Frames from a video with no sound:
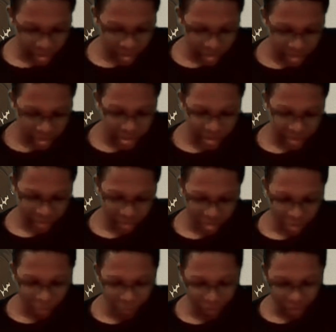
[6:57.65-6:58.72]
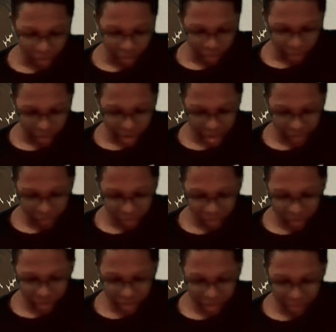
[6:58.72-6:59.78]
Just look over there. I mean,
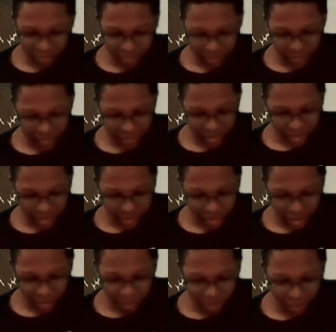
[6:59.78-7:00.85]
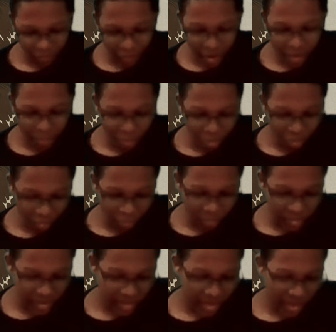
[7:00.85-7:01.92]
one of them, I'd be riding
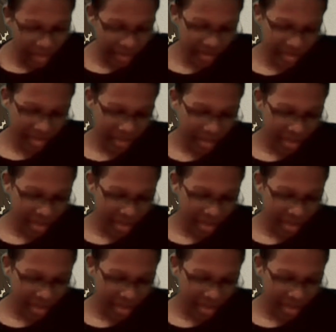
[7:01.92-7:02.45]
broomsticks.